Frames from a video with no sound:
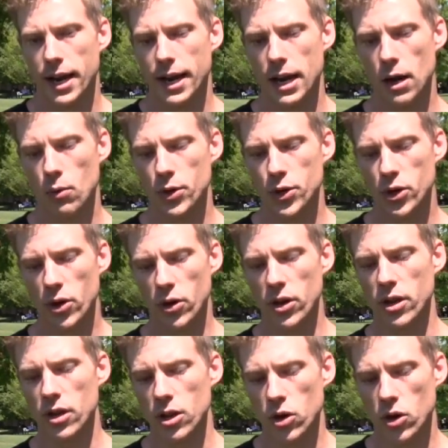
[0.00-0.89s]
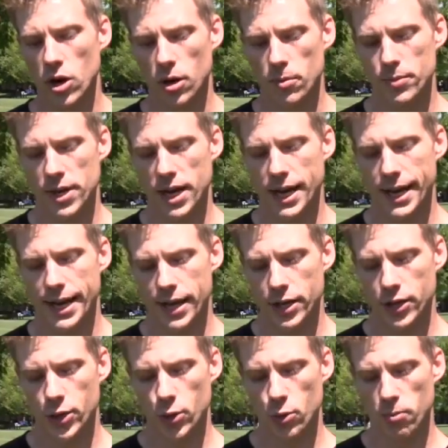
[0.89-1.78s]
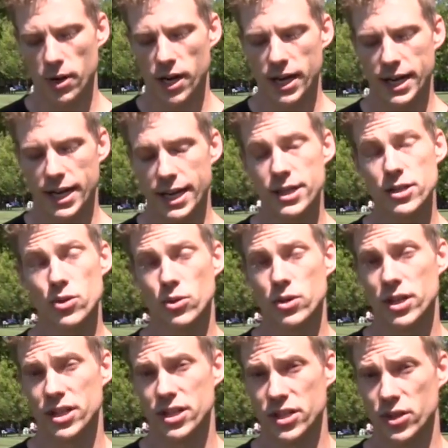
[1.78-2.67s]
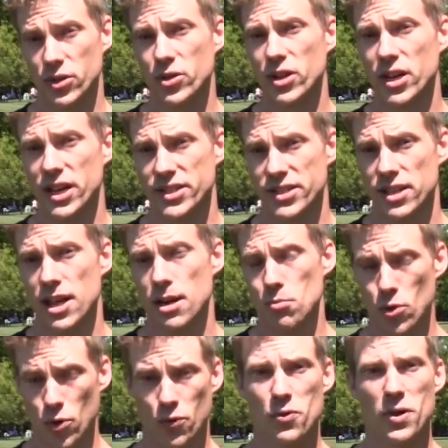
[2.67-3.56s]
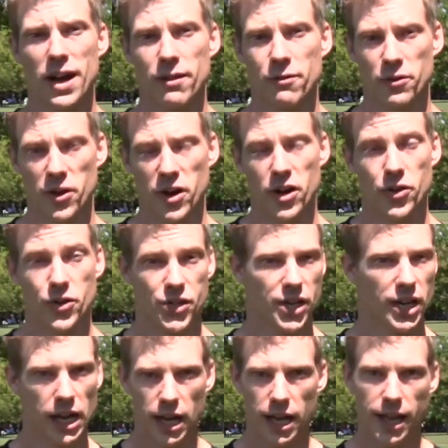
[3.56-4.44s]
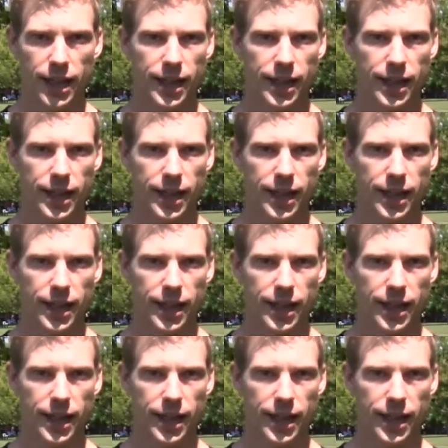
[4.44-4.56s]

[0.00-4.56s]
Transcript: Now, when you go on a low carb diet, your body is going to utilize a lot more fat for energy.